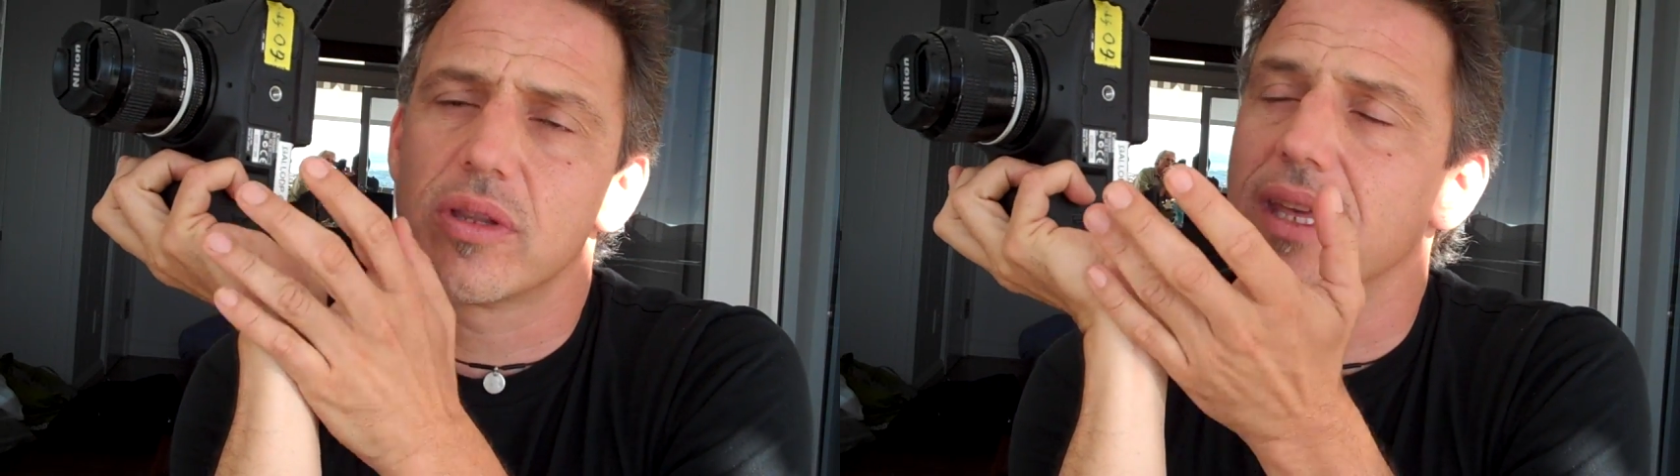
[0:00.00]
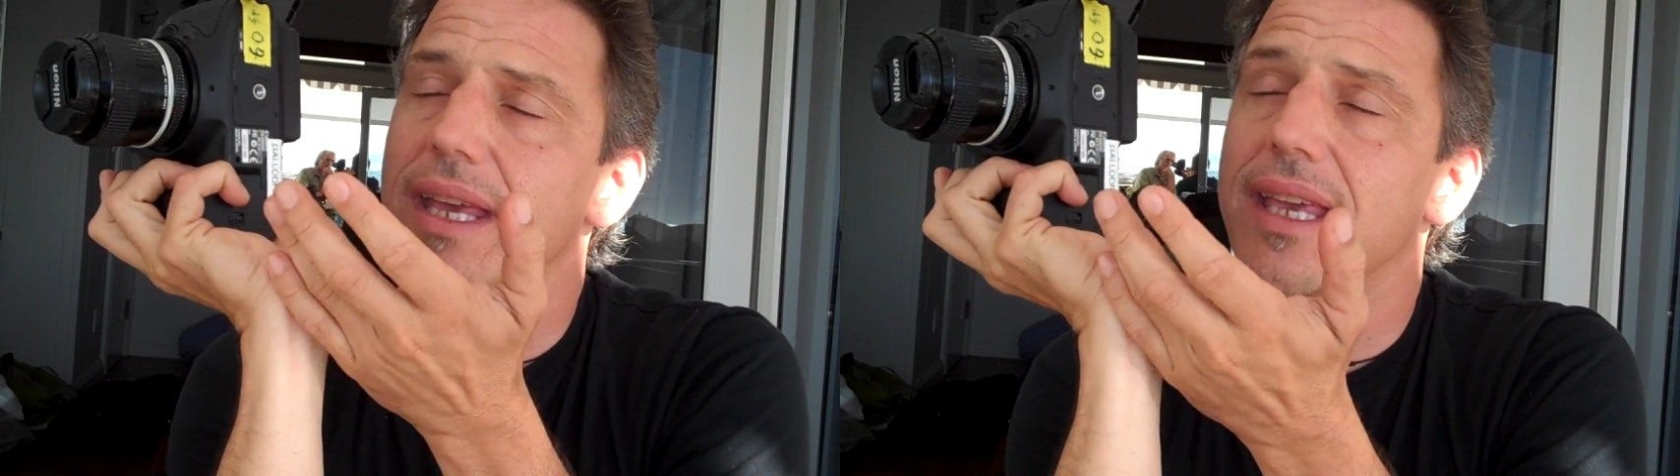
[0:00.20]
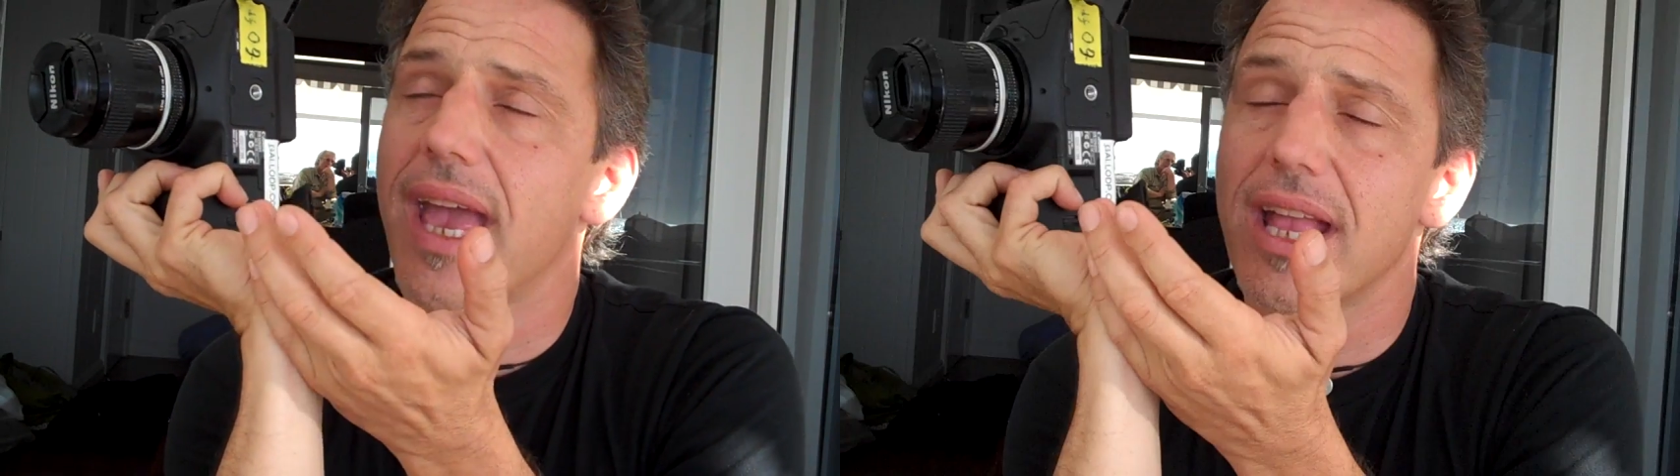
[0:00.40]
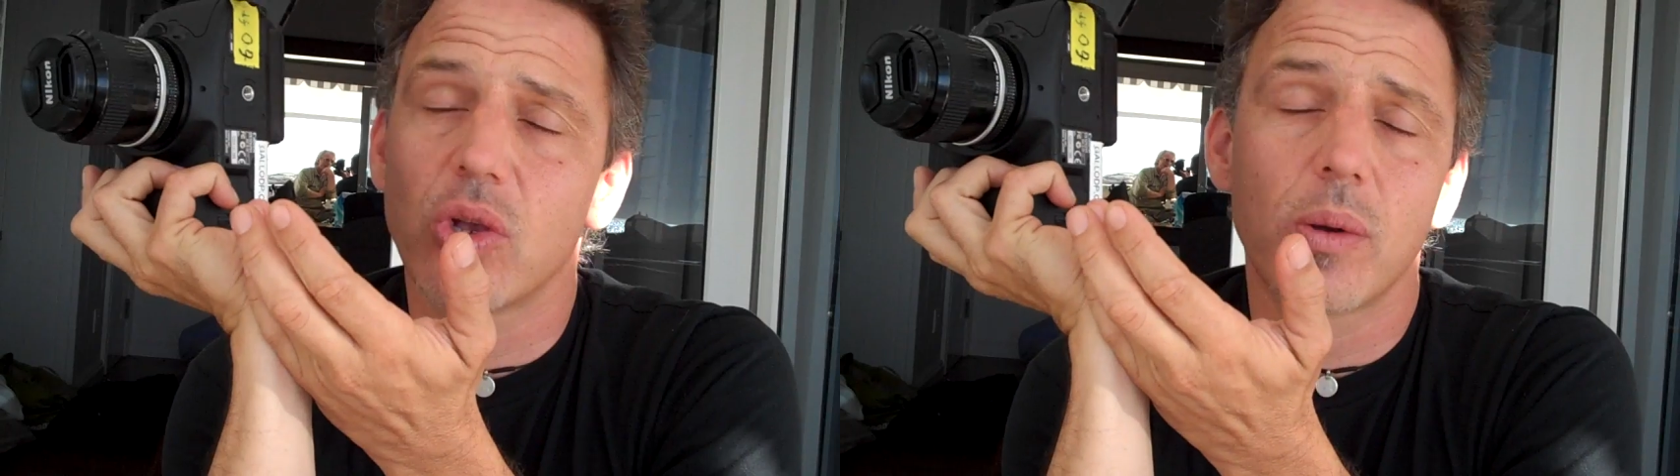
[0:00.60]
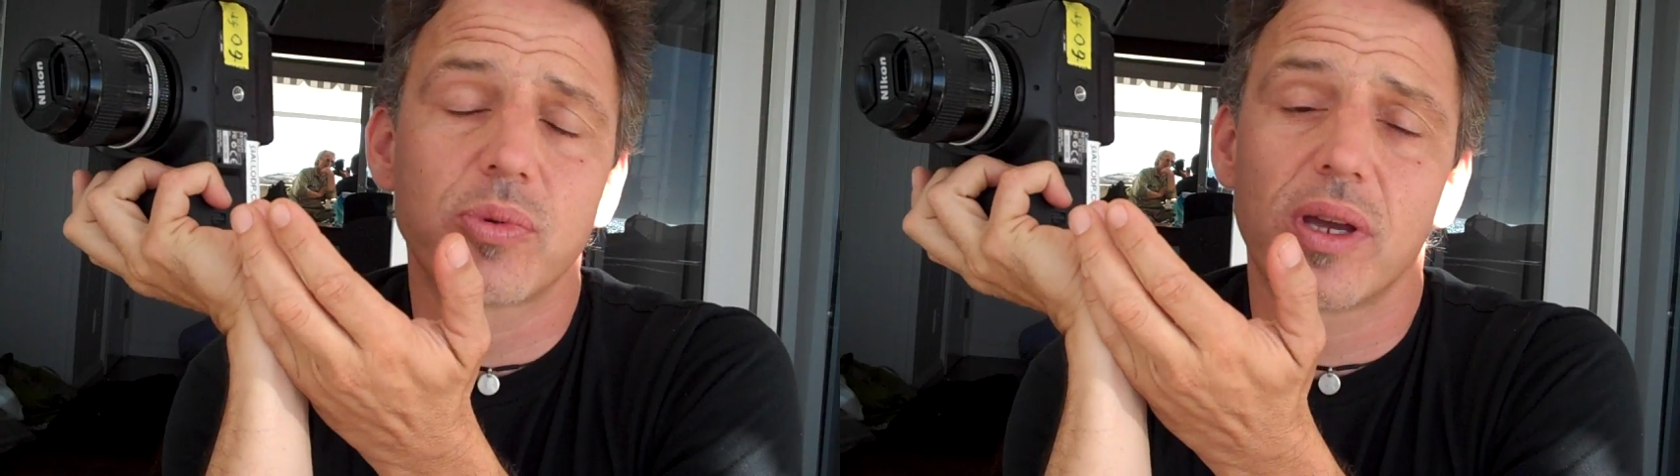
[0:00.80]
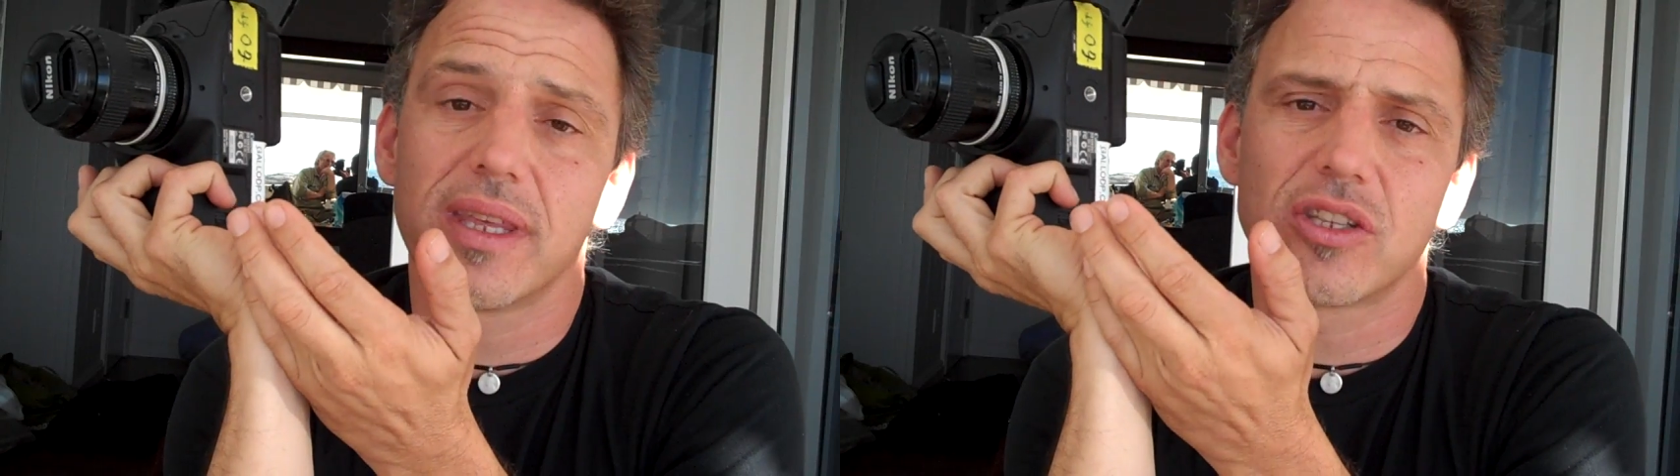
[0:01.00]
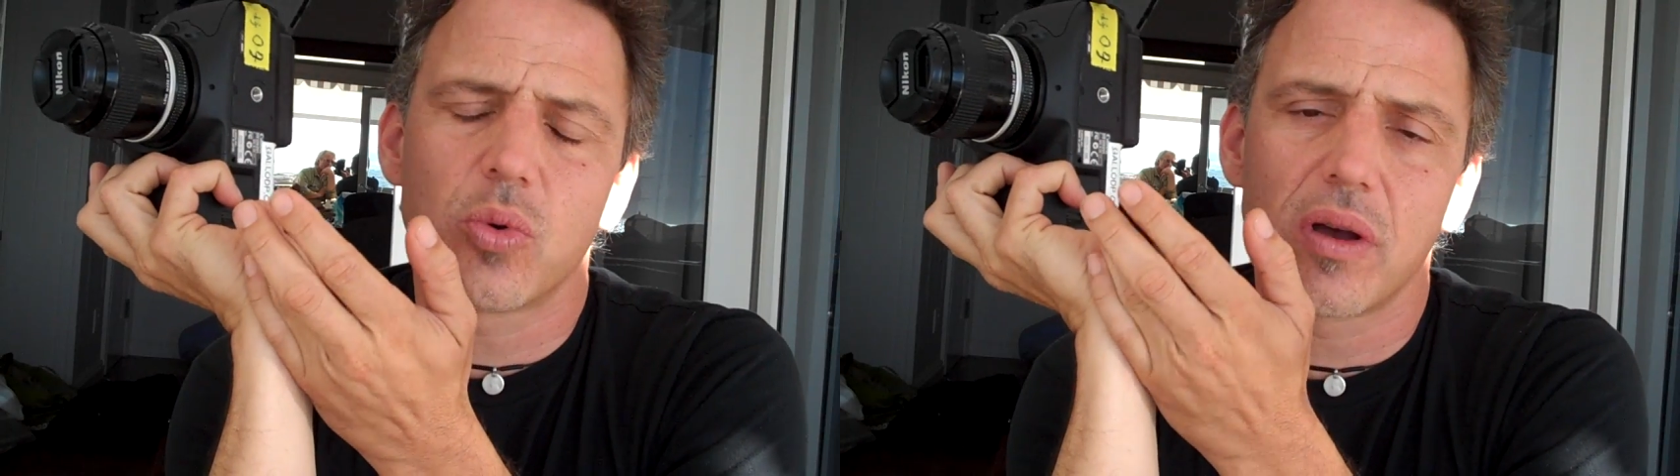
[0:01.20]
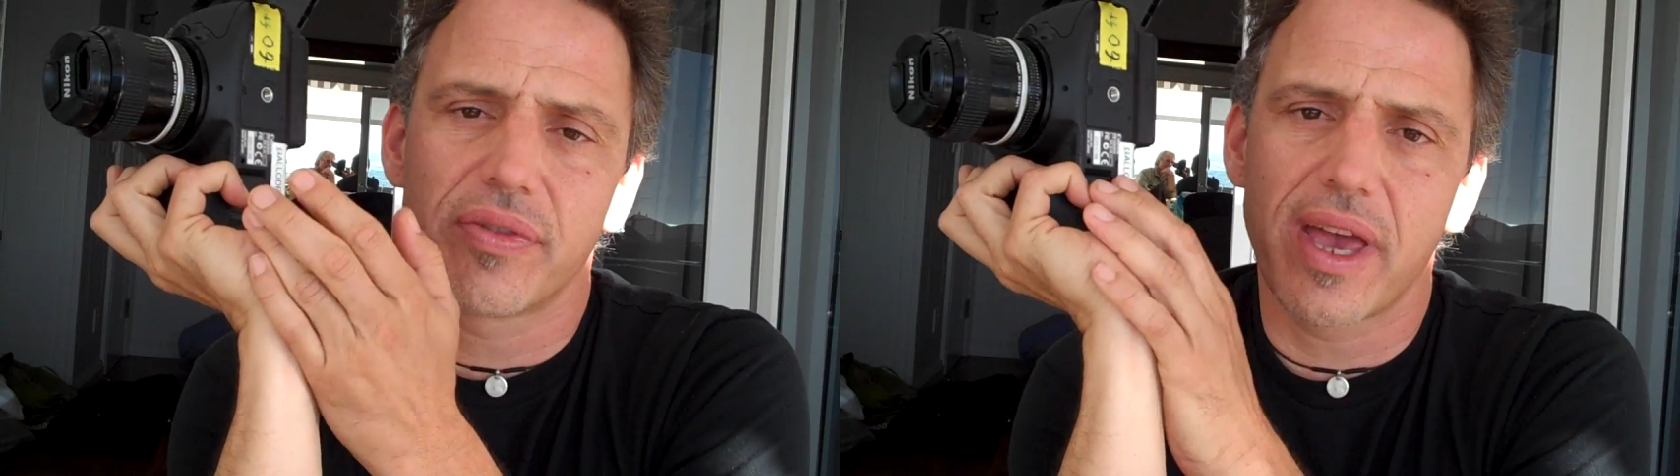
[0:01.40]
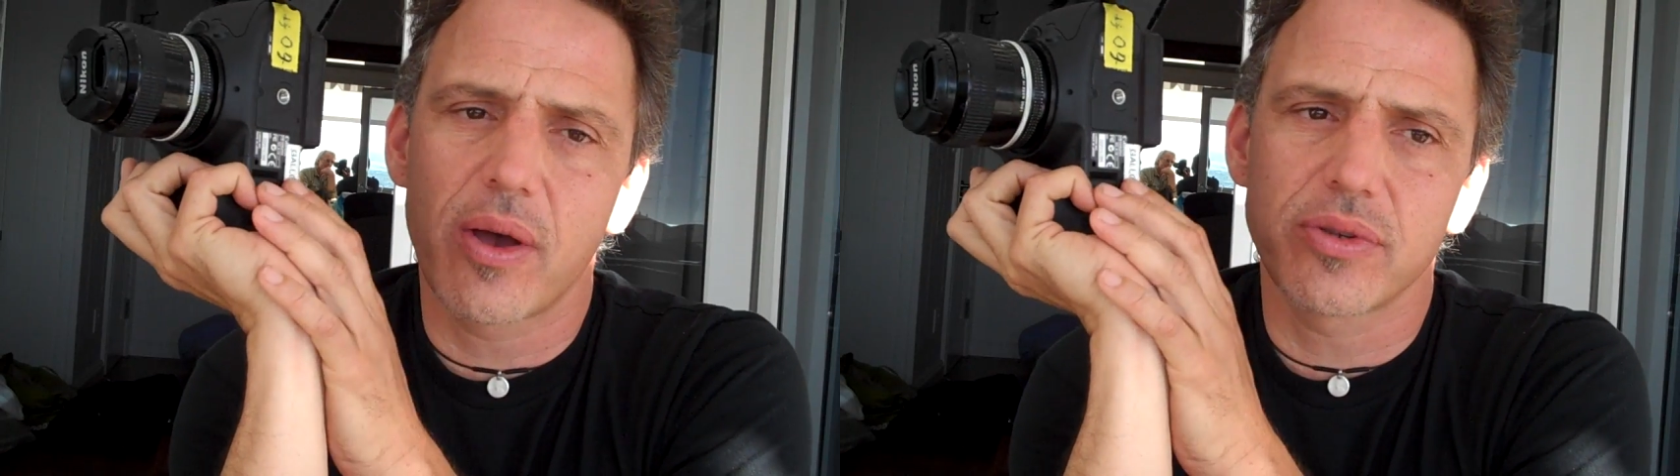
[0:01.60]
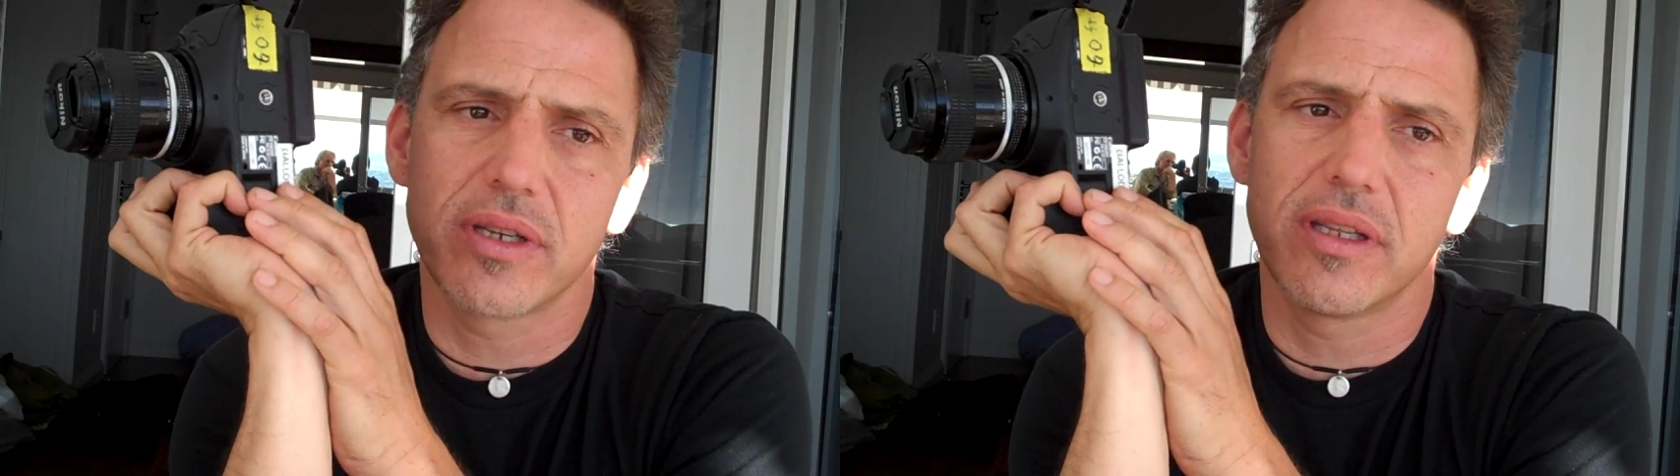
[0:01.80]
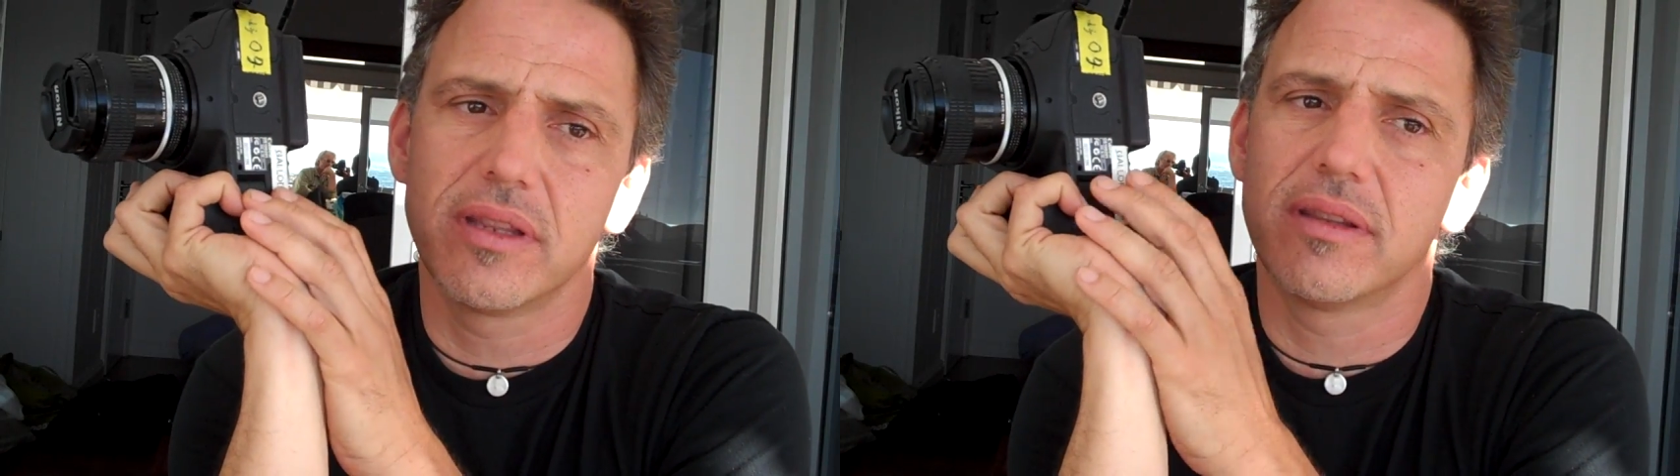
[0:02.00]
It can go up to, I think, 12,000,